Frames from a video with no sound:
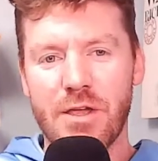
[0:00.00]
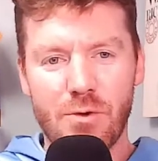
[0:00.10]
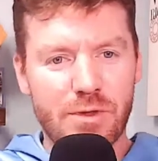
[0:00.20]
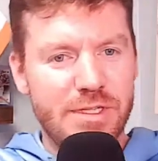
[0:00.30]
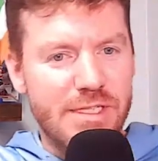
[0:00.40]
You
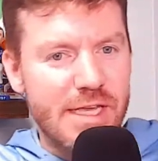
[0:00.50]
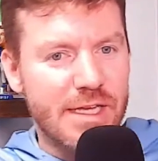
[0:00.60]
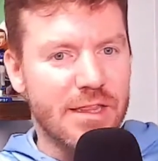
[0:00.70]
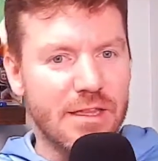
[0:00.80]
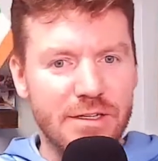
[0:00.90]
only see
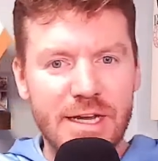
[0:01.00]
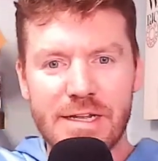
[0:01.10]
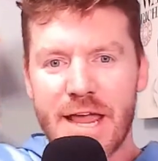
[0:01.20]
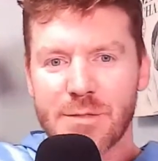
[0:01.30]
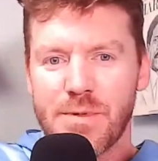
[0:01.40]
like the little
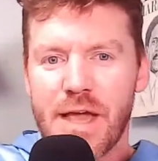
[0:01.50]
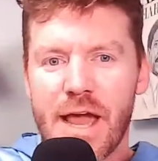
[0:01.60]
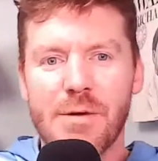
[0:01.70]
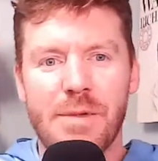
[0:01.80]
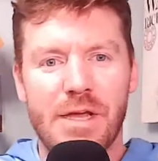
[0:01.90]
knickknacks
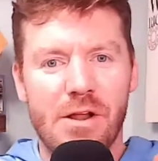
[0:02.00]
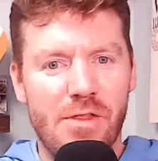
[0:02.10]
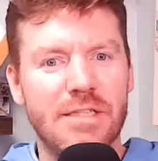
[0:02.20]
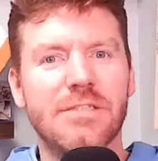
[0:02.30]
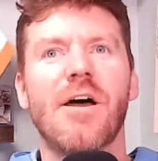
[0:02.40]
behind me and all
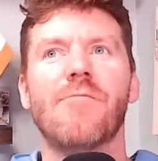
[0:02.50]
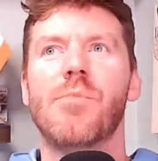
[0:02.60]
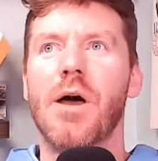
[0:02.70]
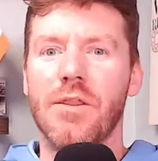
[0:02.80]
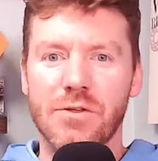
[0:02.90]
that stuff,
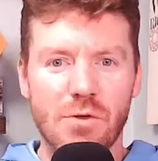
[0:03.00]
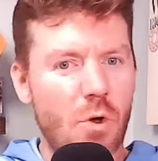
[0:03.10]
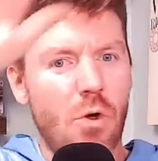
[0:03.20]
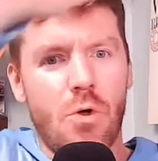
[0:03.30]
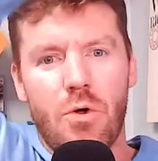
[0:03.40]
but there's a
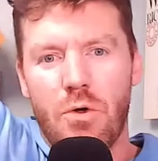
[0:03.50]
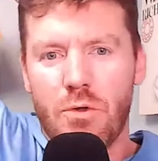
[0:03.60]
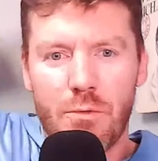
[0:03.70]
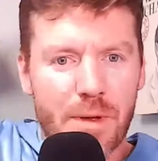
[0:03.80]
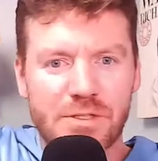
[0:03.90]

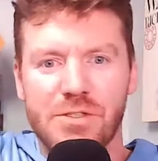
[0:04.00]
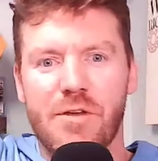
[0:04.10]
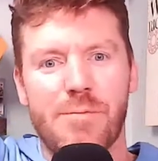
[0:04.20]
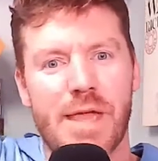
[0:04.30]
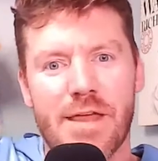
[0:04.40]
whole bunch of
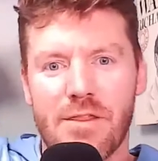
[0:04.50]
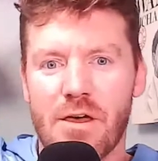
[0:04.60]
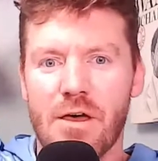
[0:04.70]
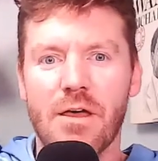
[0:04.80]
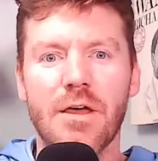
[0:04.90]
stuff behind
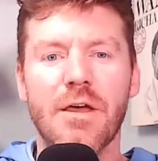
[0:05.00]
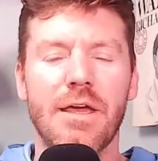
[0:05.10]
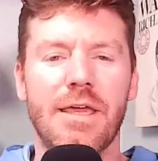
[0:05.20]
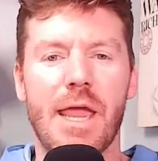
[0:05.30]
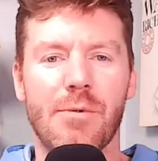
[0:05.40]
the
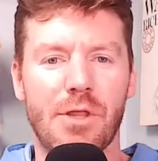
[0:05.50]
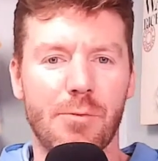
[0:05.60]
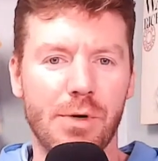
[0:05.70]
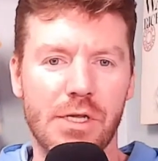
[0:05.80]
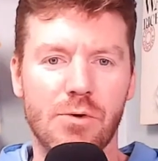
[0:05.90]
camera that are
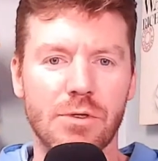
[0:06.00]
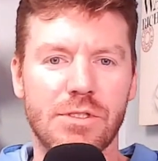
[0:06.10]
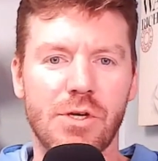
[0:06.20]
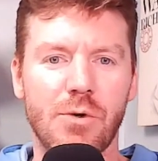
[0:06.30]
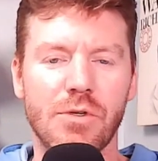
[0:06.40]
pretty cool
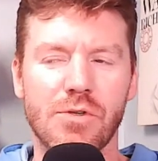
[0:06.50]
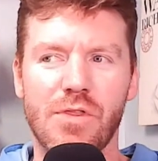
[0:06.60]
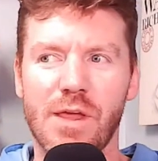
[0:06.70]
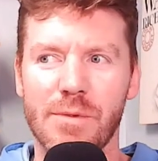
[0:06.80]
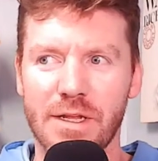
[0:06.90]
too. So I
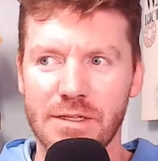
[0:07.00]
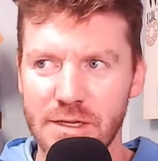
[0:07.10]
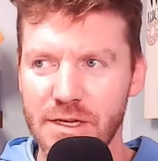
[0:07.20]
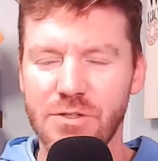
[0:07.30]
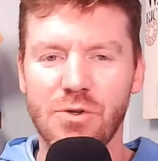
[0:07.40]
think I'm going to
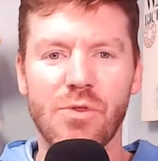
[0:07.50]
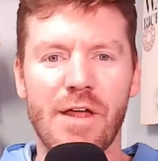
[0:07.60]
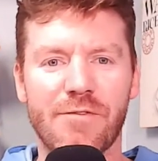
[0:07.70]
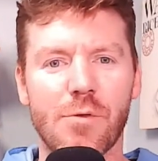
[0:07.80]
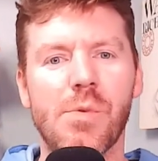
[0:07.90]
do
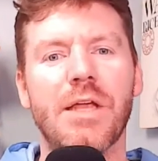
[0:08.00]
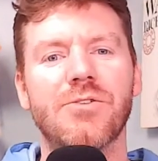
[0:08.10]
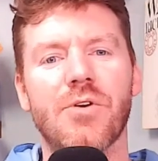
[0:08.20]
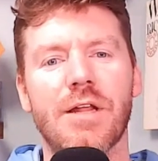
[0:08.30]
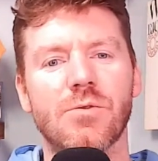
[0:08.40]
that for the
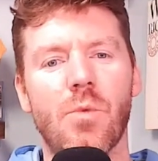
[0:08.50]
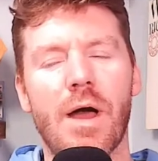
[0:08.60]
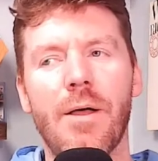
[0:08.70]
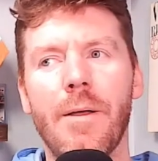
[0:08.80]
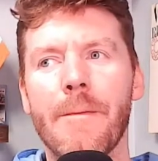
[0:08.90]
Patreon as
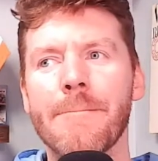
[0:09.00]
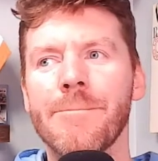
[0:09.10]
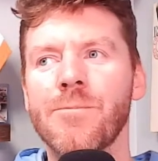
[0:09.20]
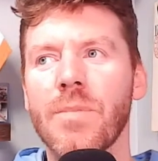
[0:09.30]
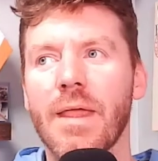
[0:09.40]
well.
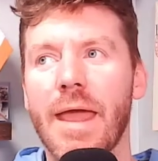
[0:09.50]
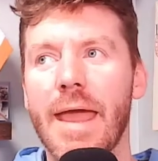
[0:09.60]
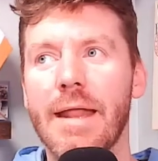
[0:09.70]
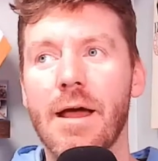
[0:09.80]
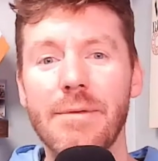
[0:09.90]

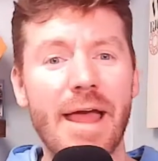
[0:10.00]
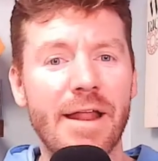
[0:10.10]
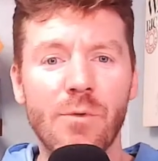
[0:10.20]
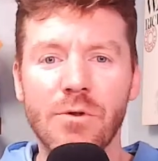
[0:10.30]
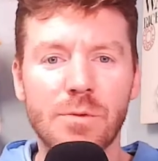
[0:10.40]
And yeah,
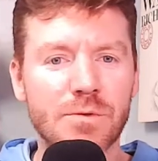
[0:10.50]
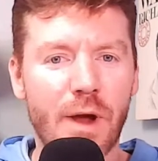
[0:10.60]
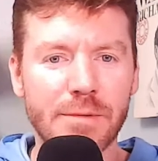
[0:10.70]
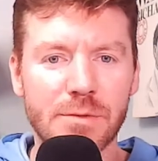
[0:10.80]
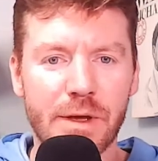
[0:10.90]
anyone who
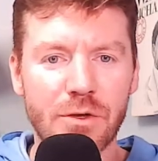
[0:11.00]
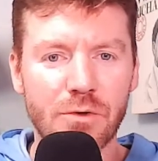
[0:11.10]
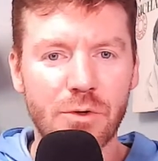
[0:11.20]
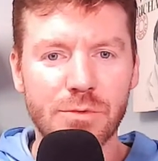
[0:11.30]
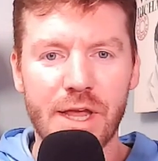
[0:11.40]
subscribes to my
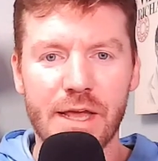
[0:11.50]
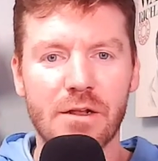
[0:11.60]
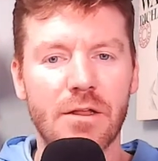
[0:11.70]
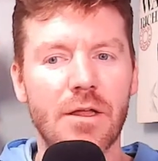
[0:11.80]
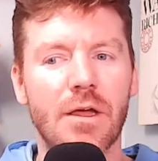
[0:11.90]
YouTube
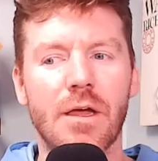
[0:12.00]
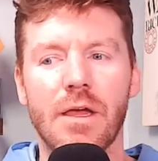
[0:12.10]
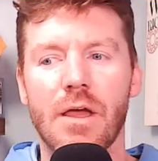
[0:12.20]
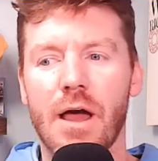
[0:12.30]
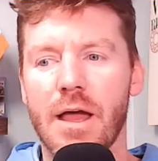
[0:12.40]
channel,
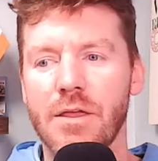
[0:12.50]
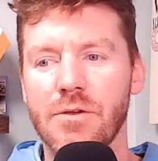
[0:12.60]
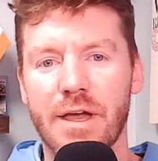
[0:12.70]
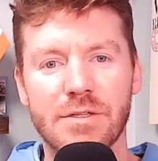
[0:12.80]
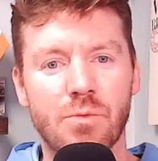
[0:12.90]
you
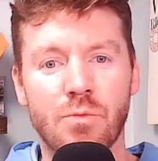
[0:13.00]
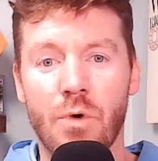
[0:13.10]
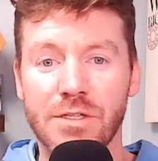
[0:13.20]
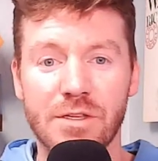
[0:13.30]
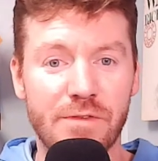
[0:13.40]
guys
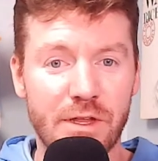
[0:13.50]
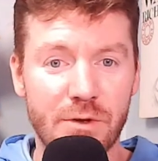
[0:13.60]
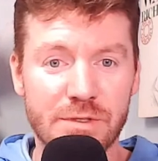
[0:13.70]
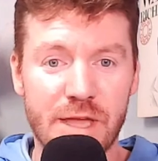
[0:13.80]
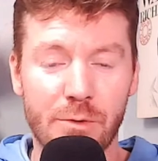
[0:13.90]
watching the
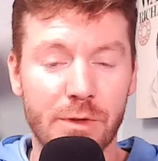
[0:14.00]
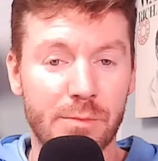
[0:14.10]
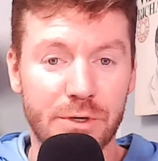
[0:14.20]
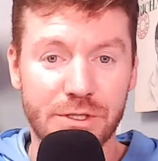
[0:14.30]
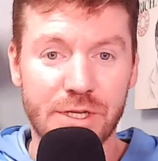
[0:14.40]
videos there, really
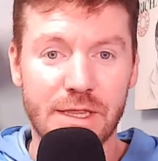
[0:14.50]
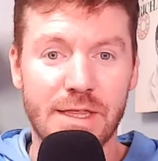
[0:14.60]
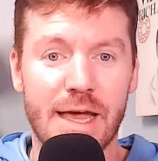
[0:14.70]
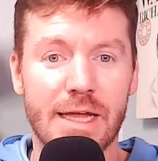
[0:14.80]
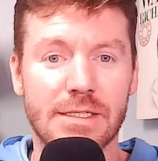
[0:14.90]
appreciate
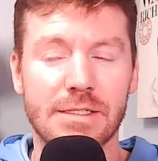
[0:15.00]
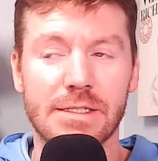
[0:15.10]
that.